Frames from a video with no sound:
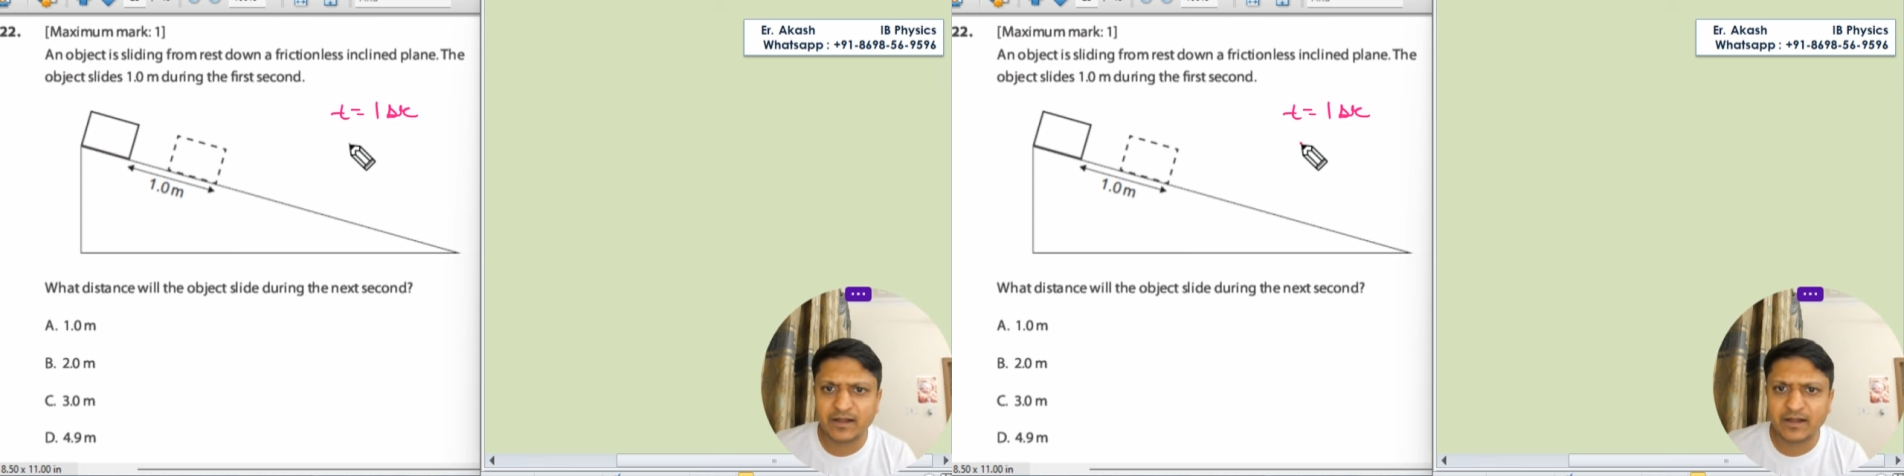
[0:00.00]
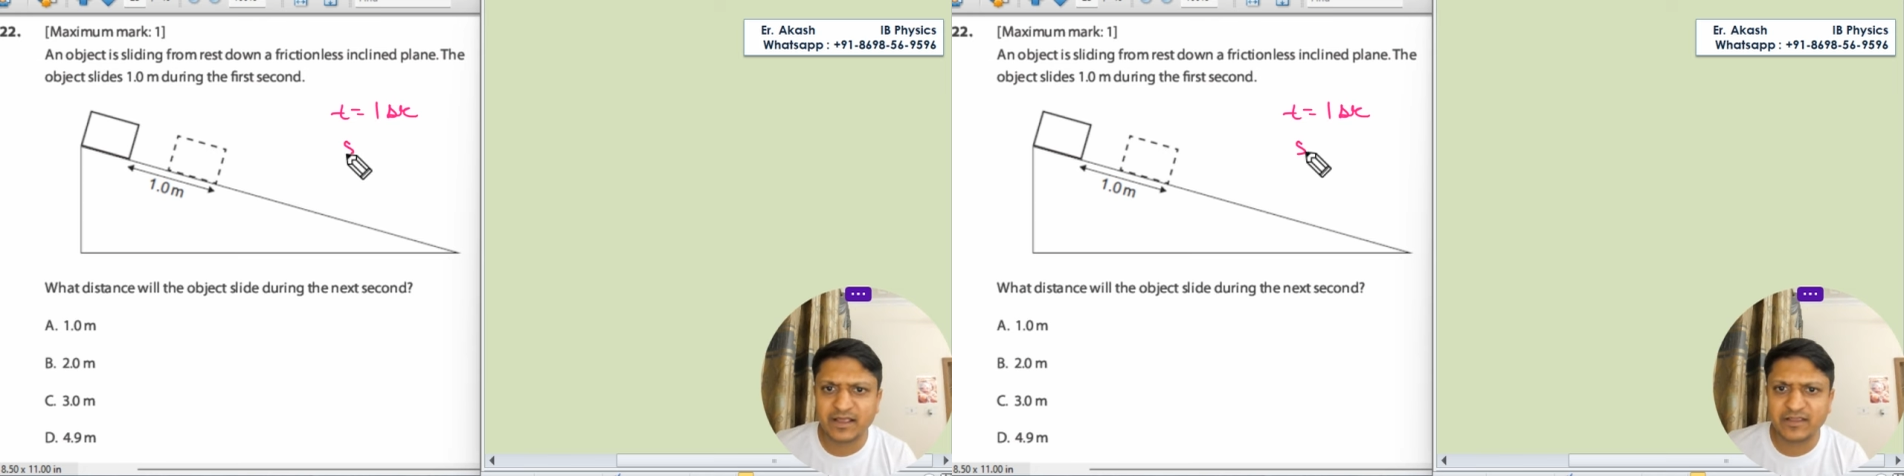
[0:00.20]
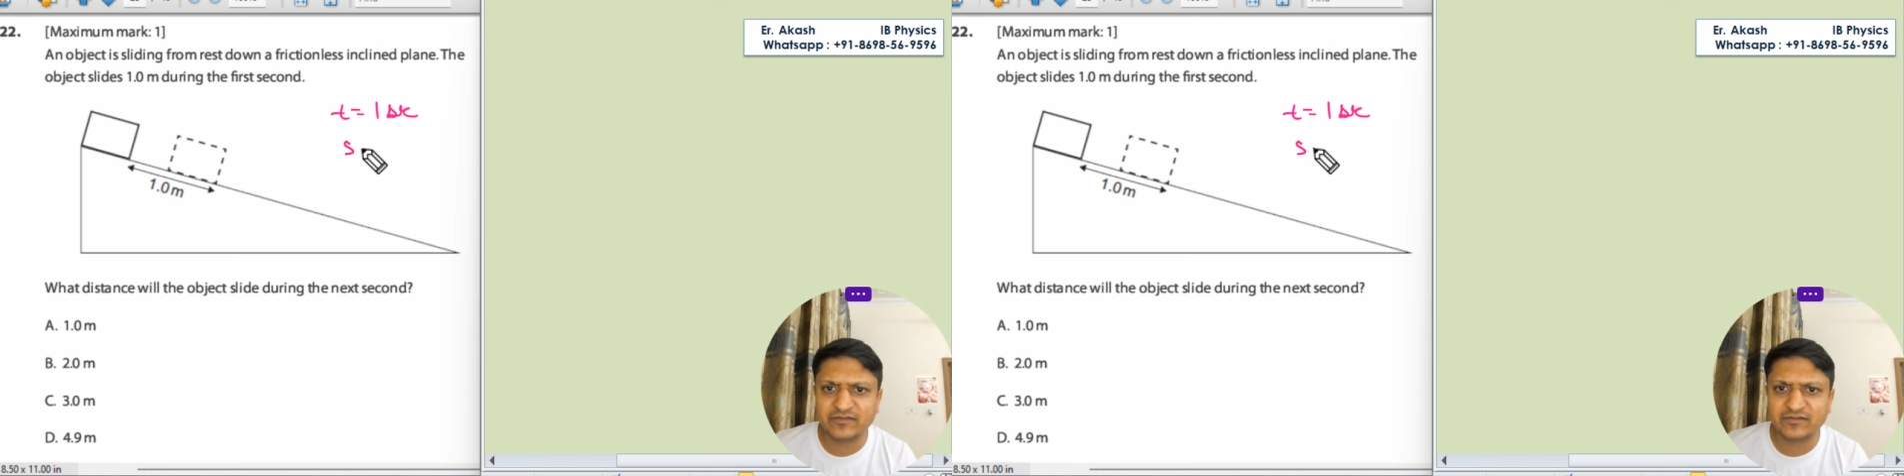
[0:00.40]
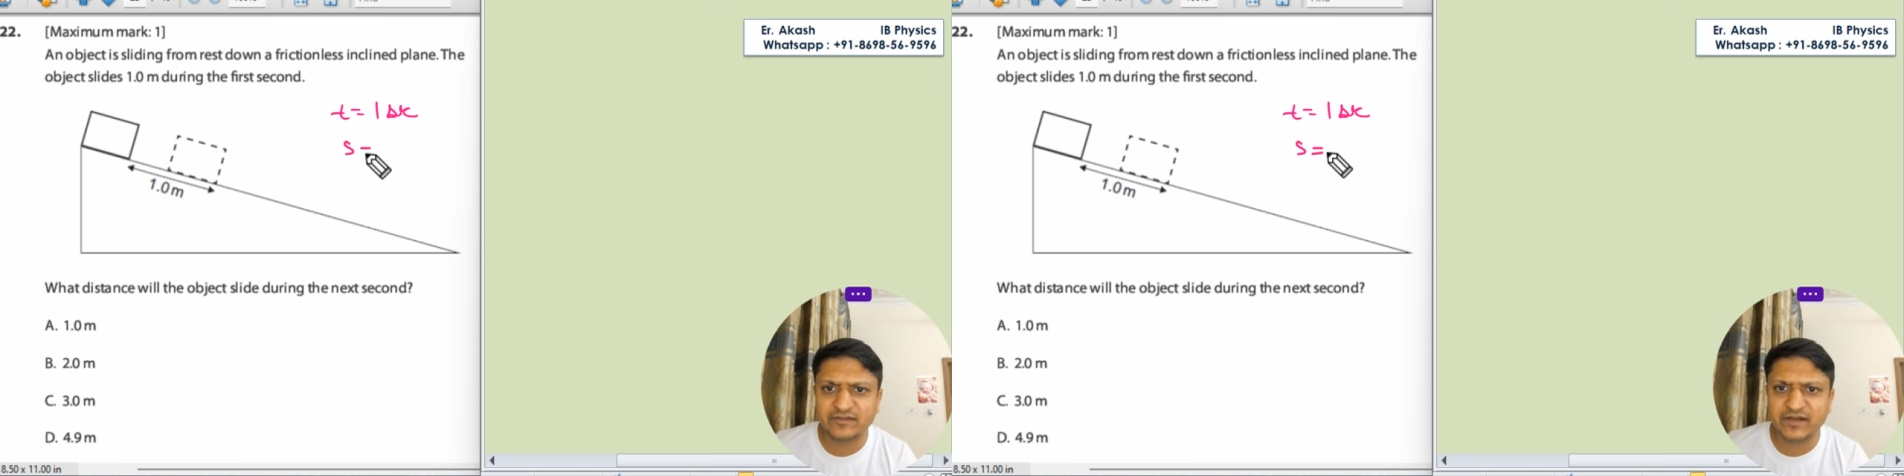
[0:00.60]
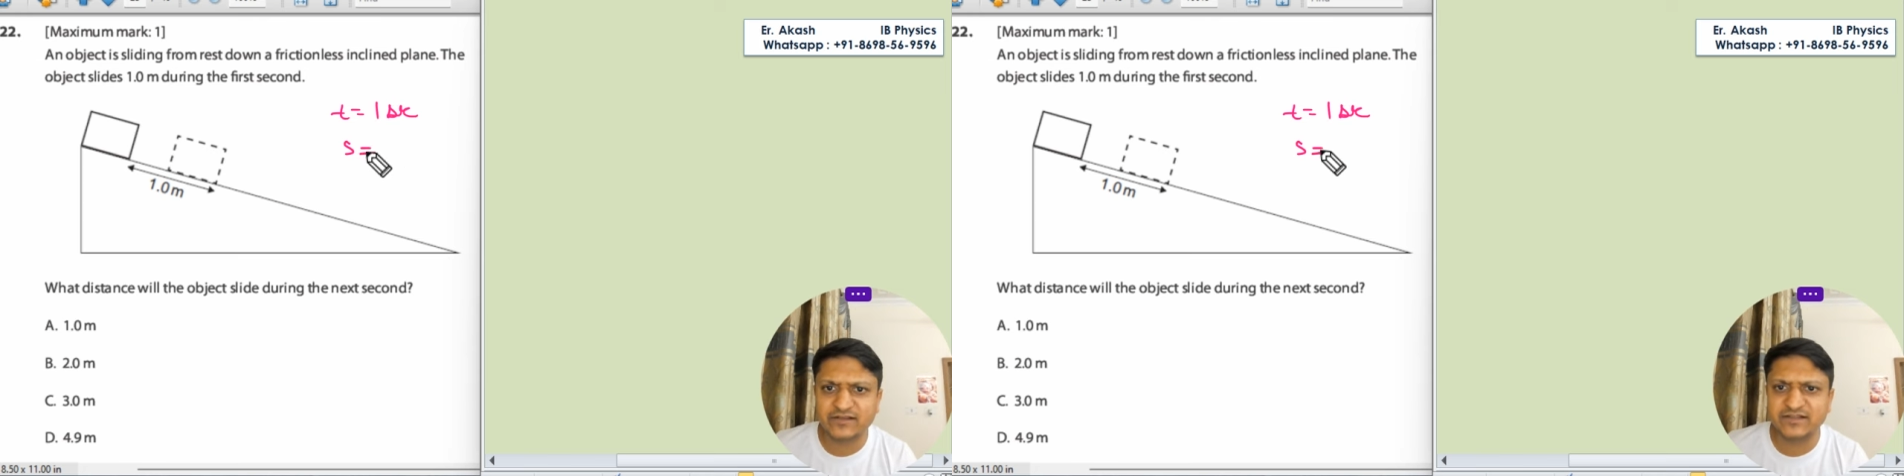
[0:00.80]
and s,
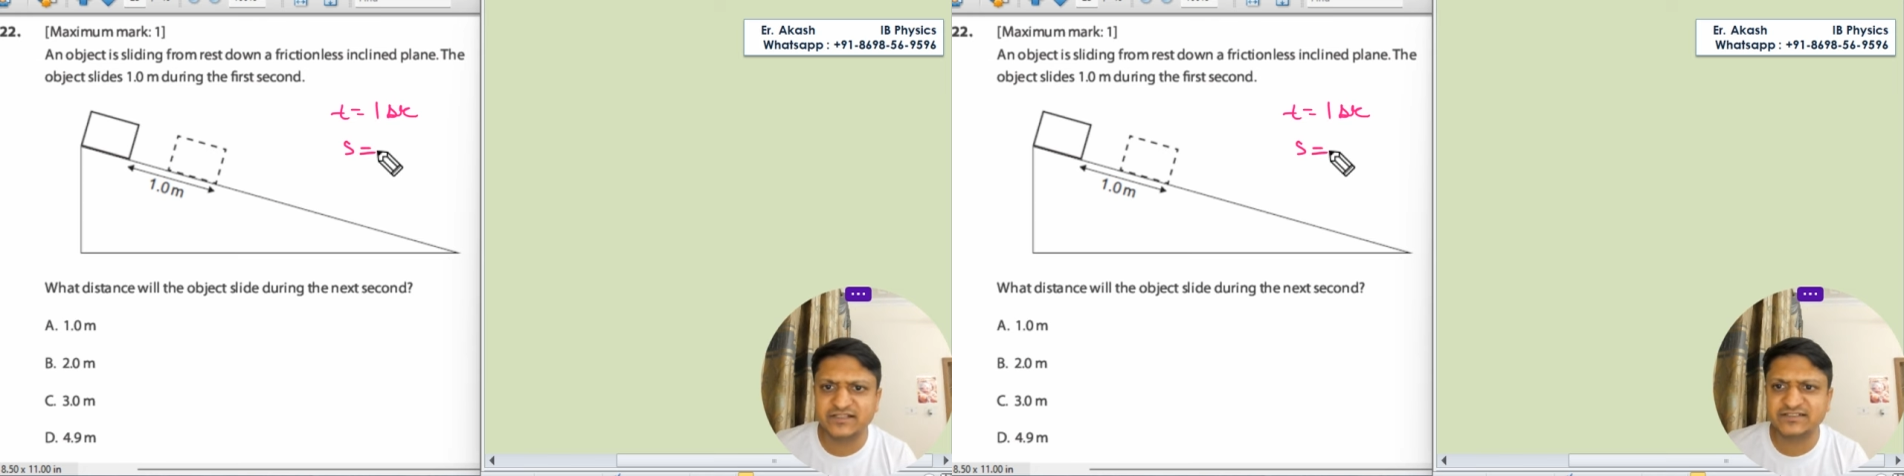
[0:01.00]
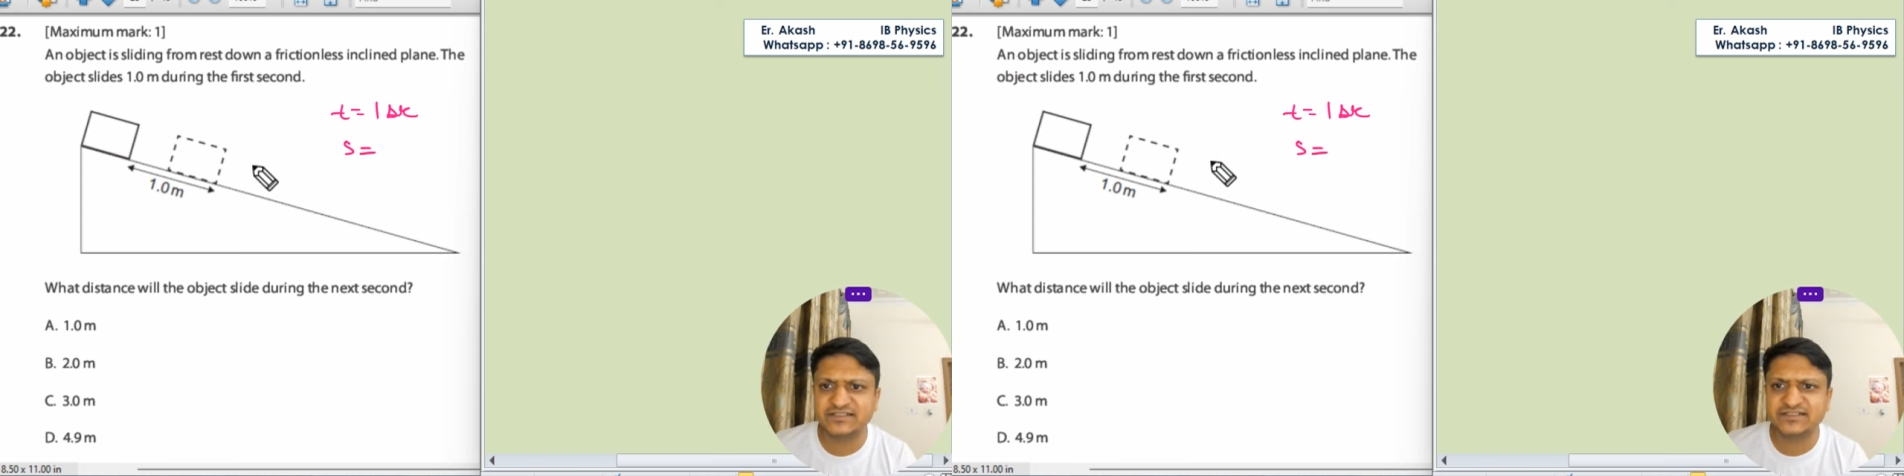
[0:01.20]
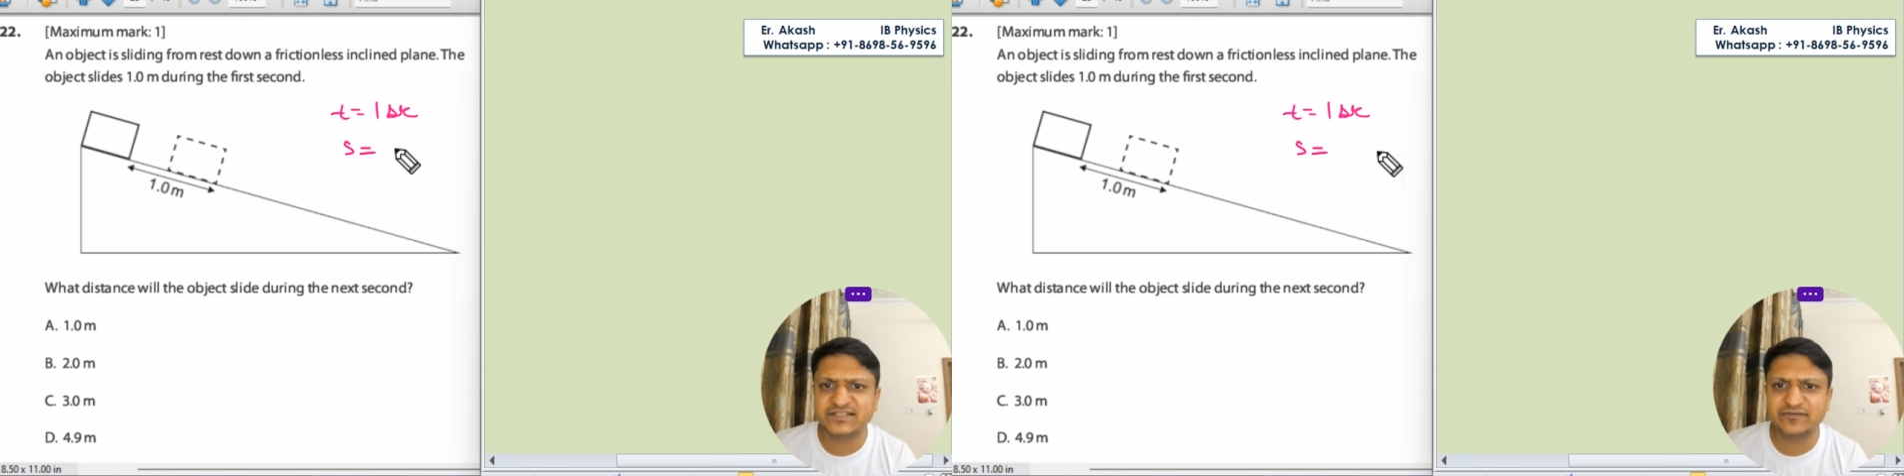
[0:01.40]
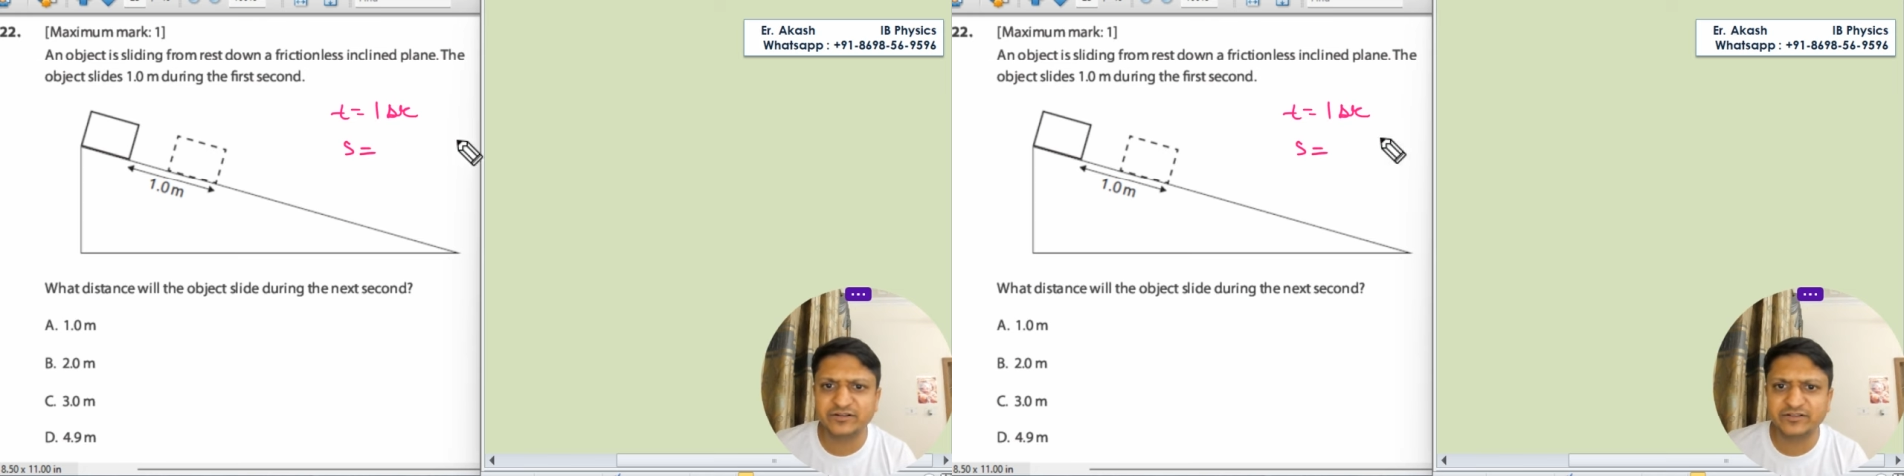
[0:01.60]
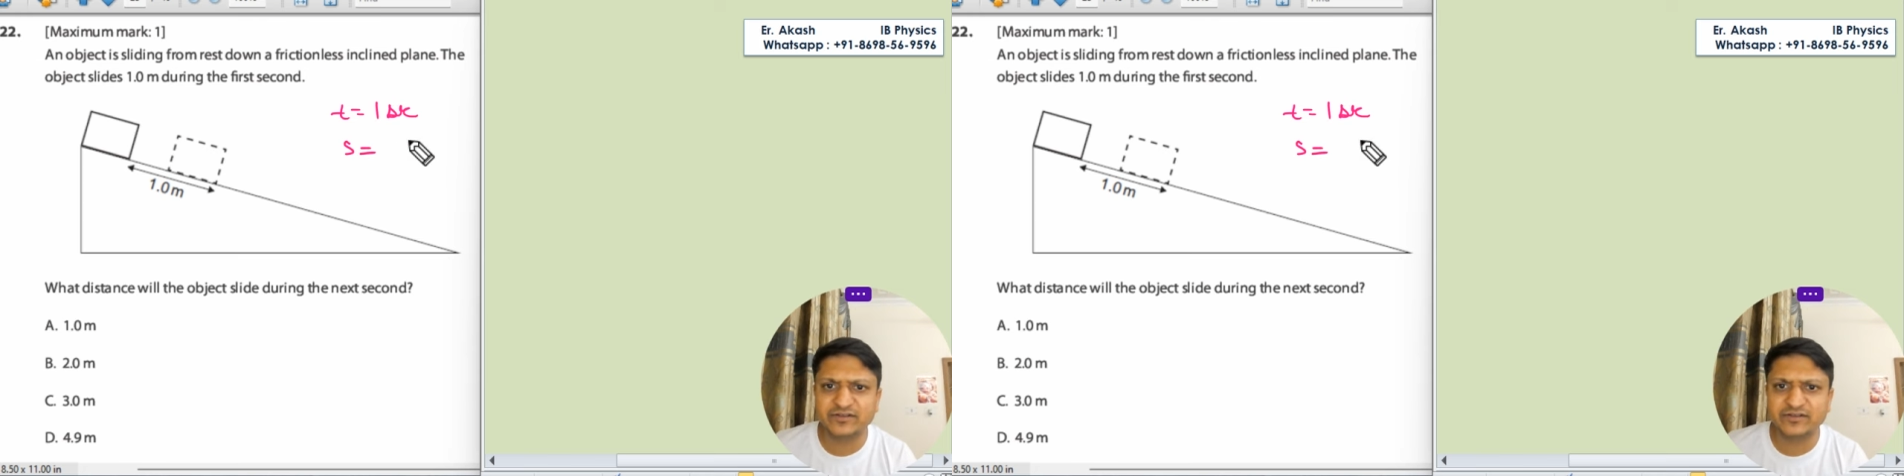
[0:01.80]
that is the distance traveled,